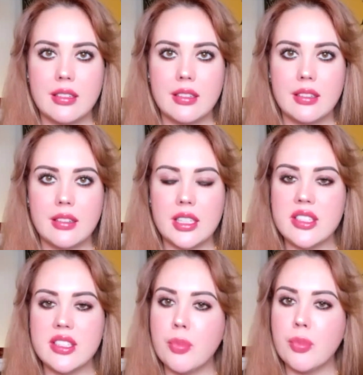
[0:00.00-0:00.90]
The
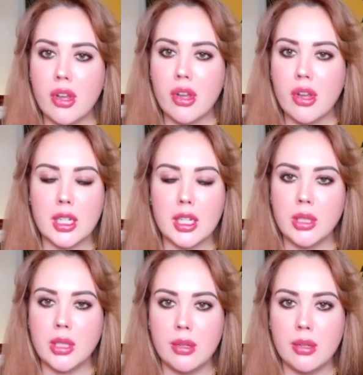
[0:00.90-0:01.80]
disappointment
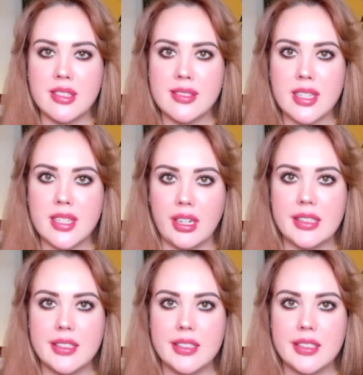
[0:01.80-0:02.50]
alone is suffering.